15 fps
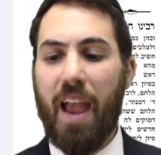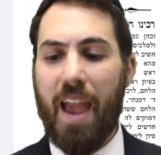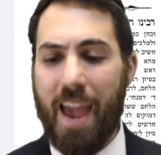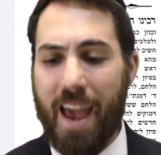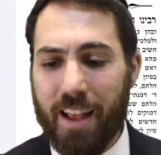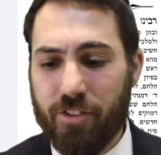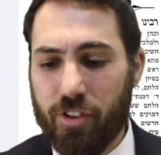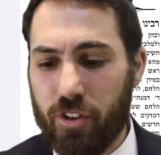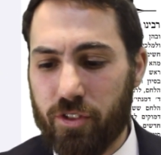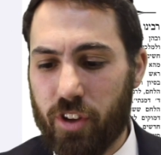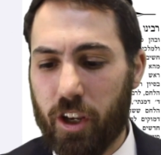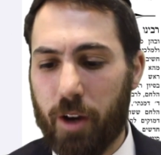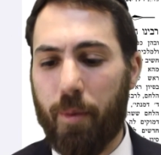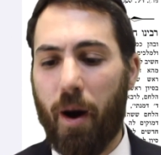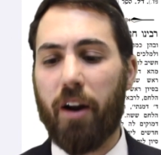Answers the
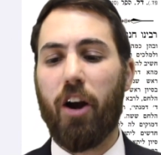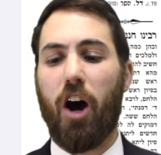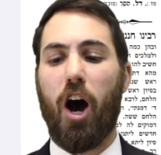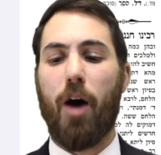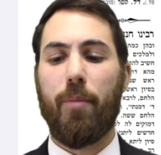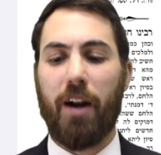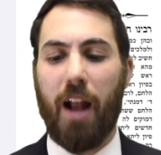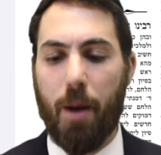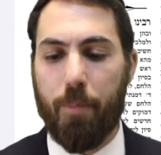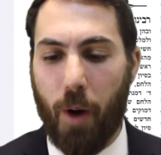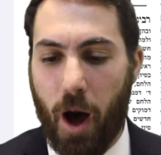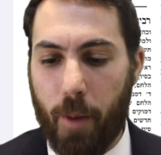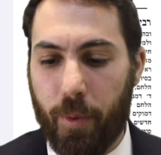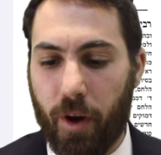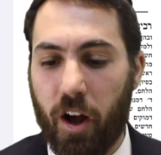Gemara Amara
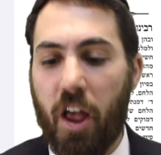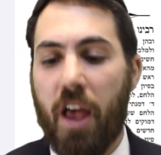Papa